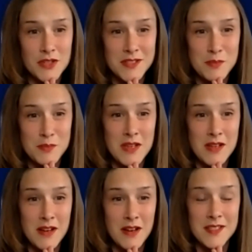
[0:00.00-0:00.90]
to
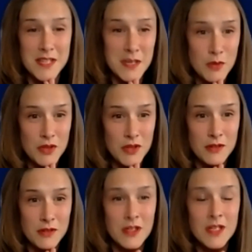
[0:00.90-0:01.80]
be on a team with
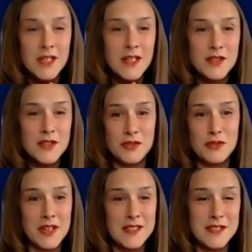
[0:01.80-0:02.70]
you, to
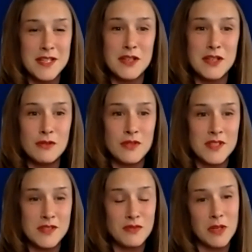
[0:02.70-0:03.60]
continue
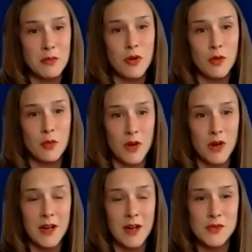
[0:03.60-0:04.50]
this really important
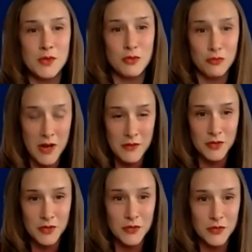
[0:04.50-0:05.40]
work. I'm so
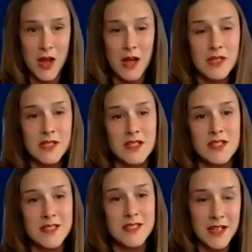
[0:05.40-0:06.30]
grateful for having
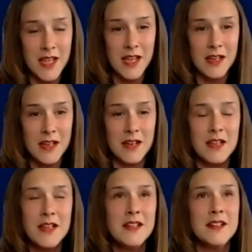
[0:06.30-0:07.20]
such dedicated,
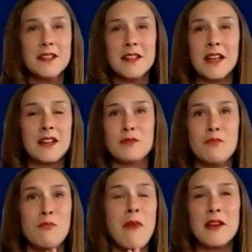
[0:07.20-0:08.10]
like
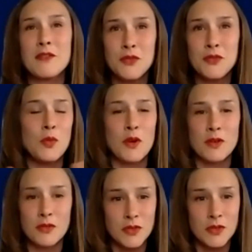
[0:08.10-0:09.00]
mindful,
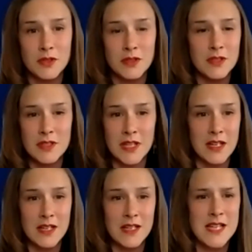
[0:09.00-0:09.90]
wonderful,
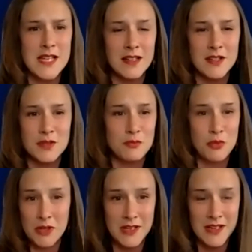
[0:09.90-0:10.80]
like intelligent,
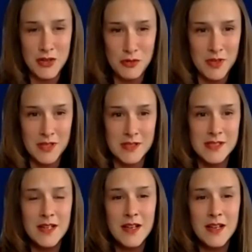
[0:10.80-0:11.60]
brilliant humans.